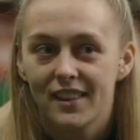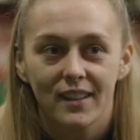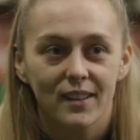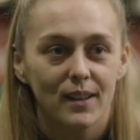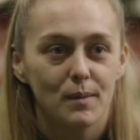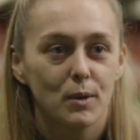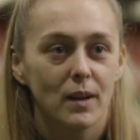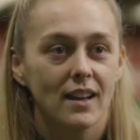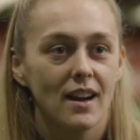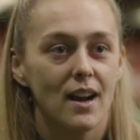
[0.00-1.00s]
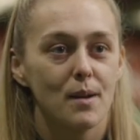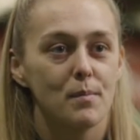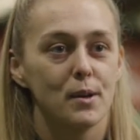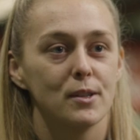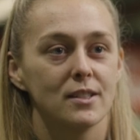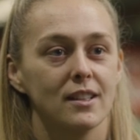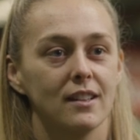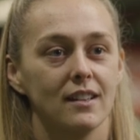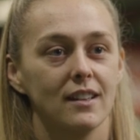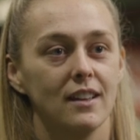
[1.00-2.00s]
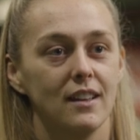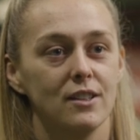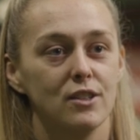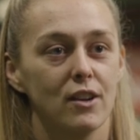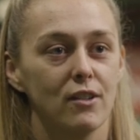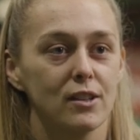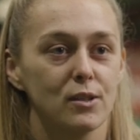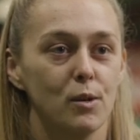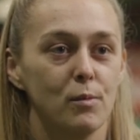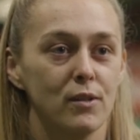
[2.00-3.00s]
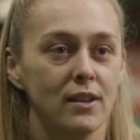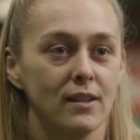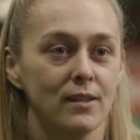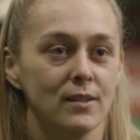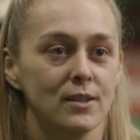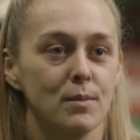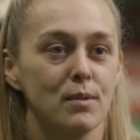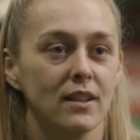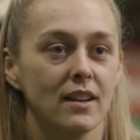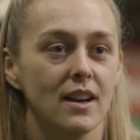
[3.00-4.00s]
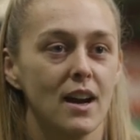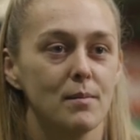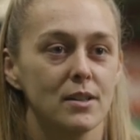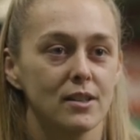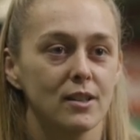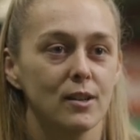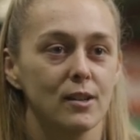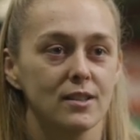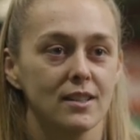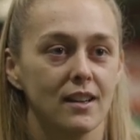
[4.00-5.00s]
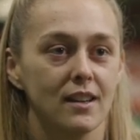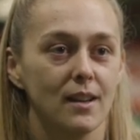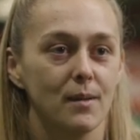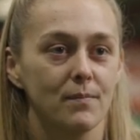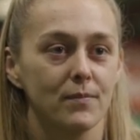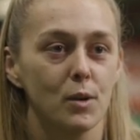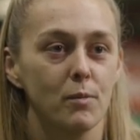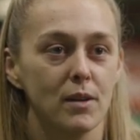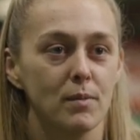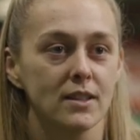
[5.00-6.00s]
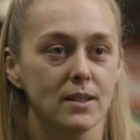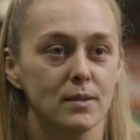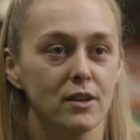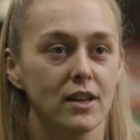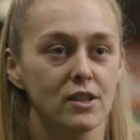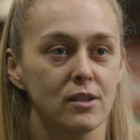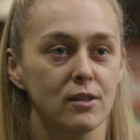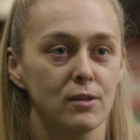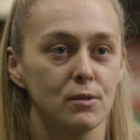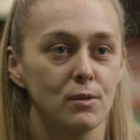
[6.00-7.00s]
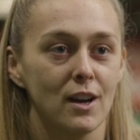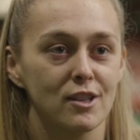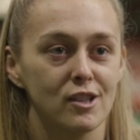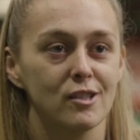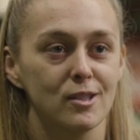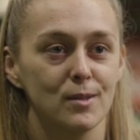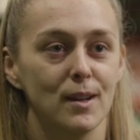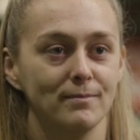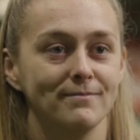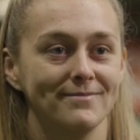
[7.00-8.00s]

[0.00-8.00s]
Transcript: think I'm a quite calm person in general, so hoping to bring that calmness to the girls and hopefully bring some direction through actions as well.